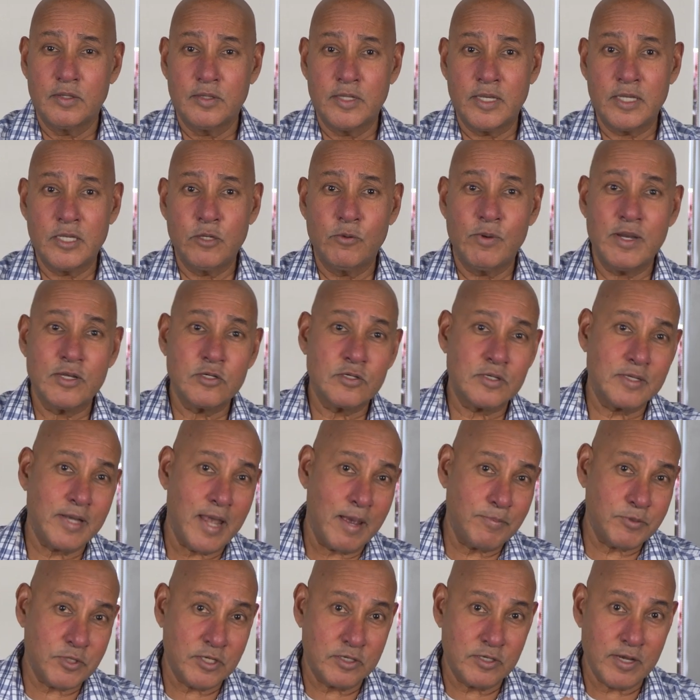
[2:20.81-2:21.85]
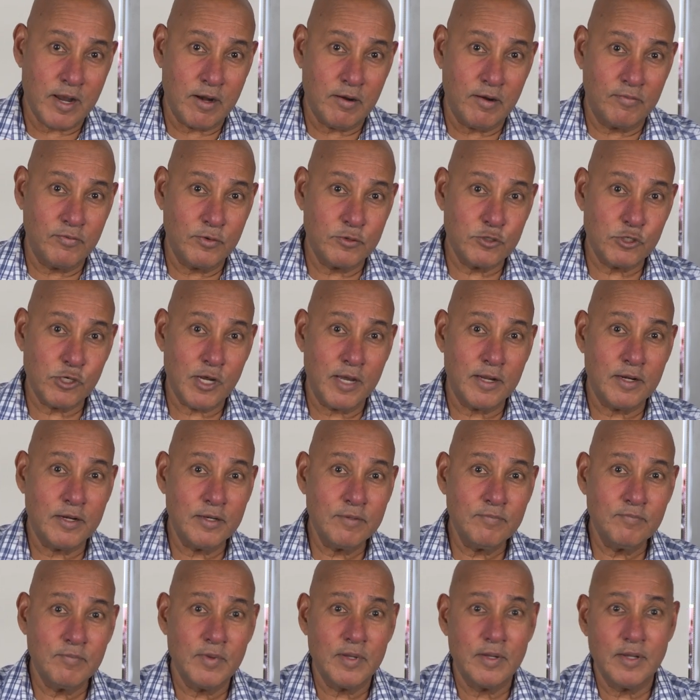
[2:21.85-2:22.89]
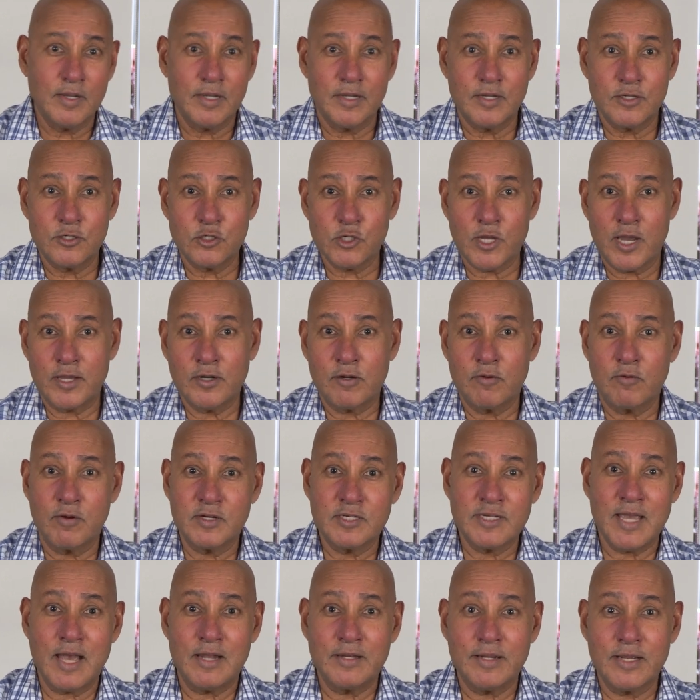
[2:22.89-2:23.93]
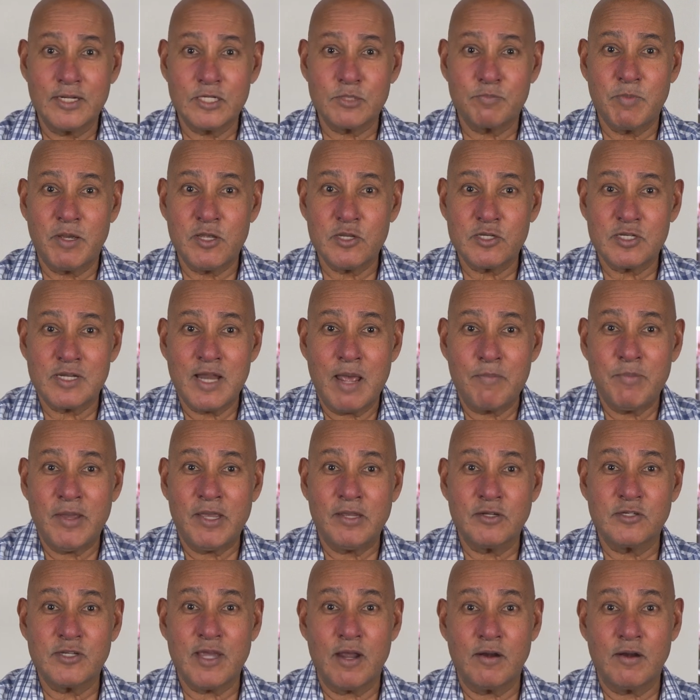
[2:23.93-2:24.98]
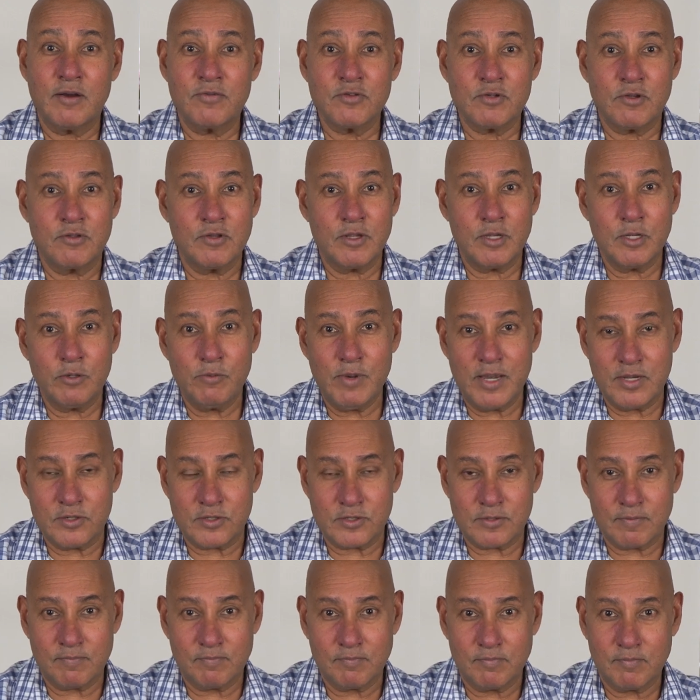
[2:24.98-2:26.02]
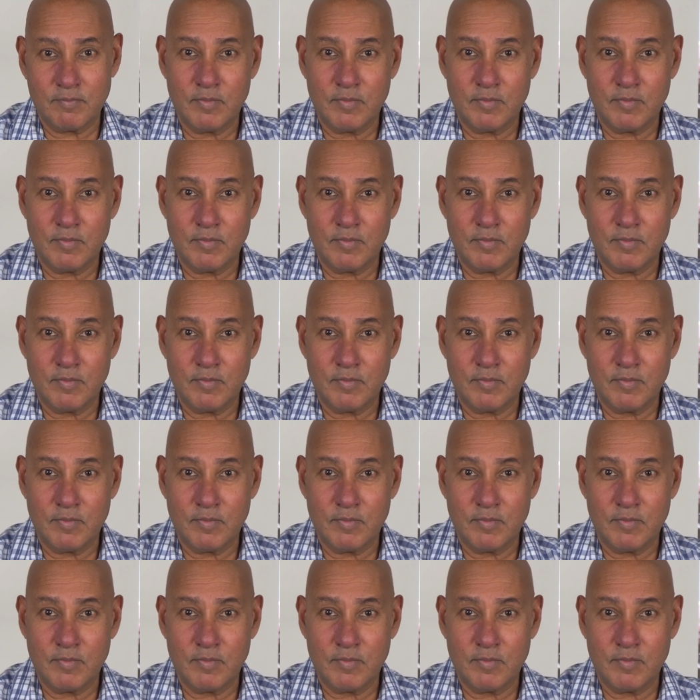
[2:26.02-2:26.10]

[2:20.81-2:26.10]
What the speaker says: The US slaps a tariff on China, China retaliates by slapping tariffs on the US.